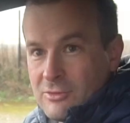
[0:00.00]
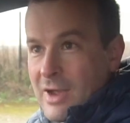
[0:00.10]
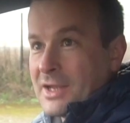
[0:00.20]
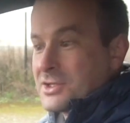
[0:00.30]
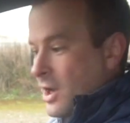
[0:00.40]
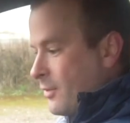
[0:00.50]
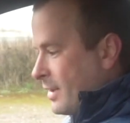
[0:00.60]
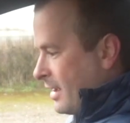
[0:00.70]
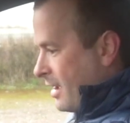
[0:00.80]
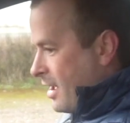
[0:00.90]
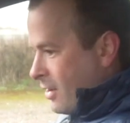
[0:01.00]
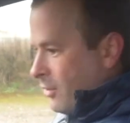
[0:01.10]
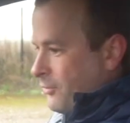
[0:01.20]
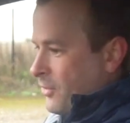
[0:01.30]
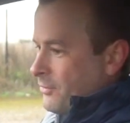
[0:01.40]
Right, so
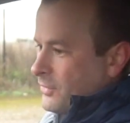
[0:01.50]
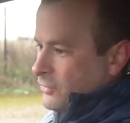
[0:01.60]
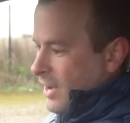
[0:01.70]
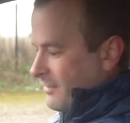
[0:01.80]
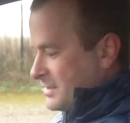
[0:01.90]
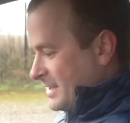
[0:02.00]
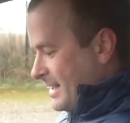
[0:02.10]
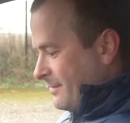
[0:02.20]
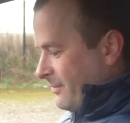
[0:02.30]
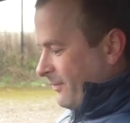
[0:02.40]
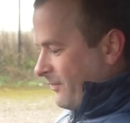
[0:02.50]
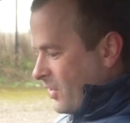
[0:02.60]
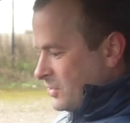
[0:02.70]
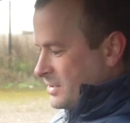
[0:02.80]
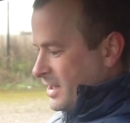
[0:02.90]
up front, driver's seat.
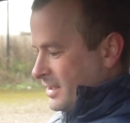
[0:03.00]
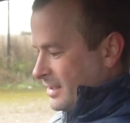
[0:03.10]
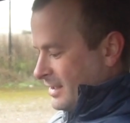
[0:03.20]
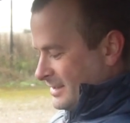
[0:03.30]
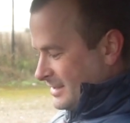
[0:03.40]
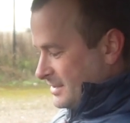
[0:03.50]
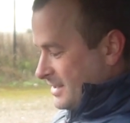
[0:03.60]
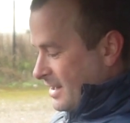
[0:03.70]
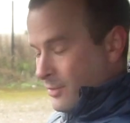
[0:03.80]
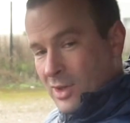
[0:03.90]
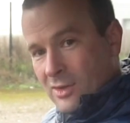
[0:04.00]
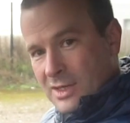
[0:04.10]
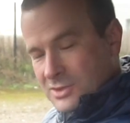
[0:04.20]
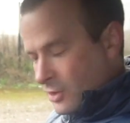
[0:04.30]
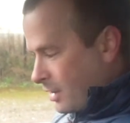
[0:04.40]
First thing is the steering wheel.
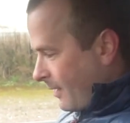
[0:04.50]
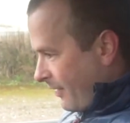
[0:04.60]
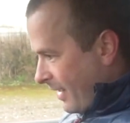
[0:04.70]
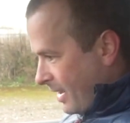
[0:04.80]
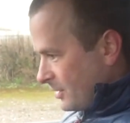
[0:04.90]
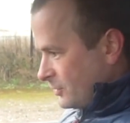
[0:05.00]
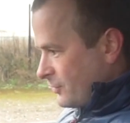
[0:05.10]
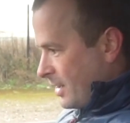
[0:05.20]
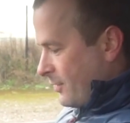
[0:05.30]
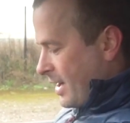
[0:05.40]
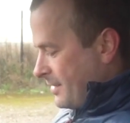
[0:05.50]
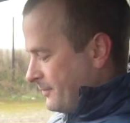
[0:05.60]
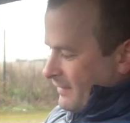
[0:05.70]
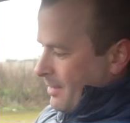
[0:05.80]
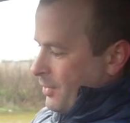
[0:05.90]
Let's talk about that straight away.
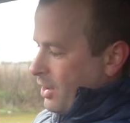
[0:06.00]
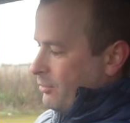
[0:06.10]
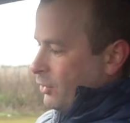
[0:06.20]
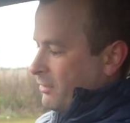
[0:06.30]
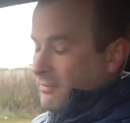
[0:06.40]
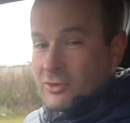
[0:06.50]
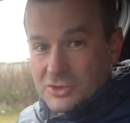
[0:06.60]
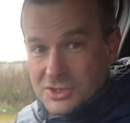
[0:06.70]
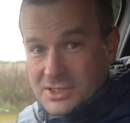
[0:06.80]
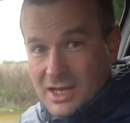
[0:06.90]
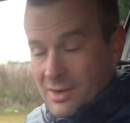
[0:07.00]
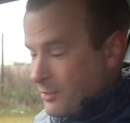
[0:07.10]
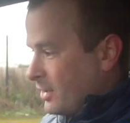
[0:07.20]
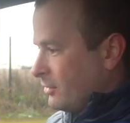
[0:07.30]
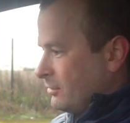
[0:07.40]
Flat bottom multifunction steering
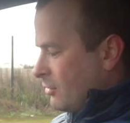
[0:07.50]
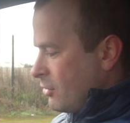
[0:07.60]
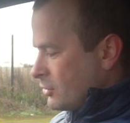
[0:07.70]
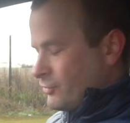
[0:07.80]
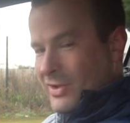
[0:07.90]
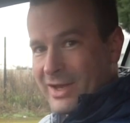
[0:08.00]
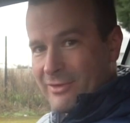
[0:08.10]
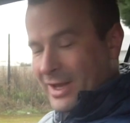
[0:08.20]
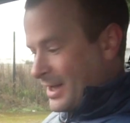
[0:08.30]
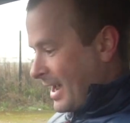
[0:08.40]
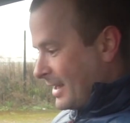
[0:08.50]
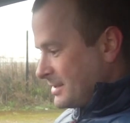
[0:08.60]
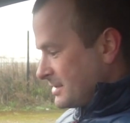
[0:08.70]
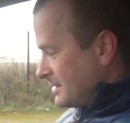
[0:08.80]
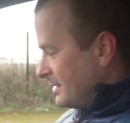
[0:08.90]
wheel, looks really
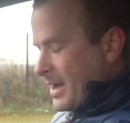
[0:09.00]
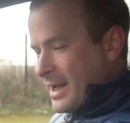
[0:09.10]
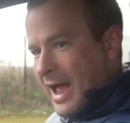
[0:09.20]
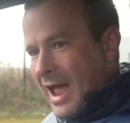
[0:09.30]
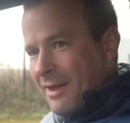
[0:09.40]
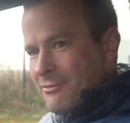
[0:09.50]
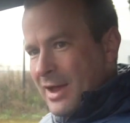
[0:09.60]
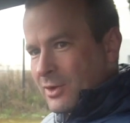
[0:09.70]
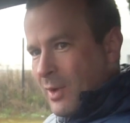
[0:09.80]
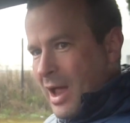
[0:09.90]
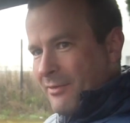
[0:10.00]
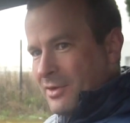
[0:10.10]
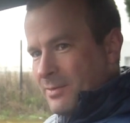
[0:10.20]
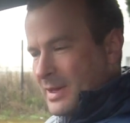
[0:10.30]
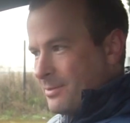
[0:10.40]
nice. I've read quite a
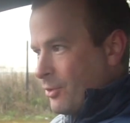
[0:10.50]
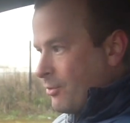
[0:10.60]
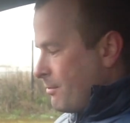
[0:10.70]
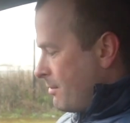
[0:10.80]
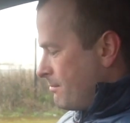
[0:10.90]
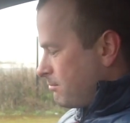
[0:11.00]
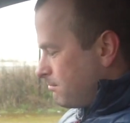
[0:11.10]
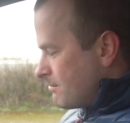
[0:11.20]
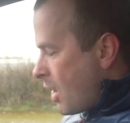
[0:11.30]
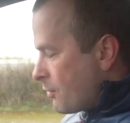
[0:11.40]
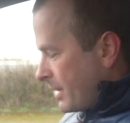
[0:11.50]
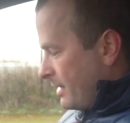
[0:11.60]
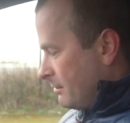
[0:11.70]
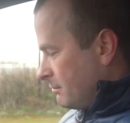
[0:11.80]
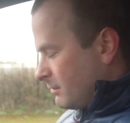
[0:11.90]
few people
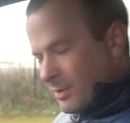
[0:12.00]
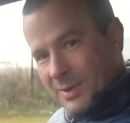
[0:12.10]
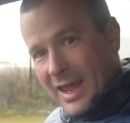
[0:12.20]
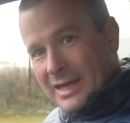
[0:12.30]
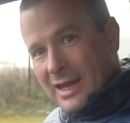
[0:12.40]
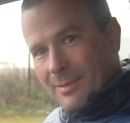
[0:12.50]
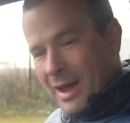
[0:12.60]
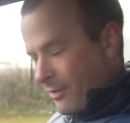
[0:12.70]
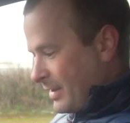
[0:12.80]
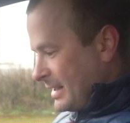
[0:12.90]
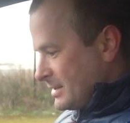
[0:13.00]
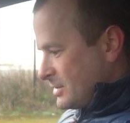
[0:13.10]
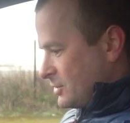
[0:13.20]
complaining about these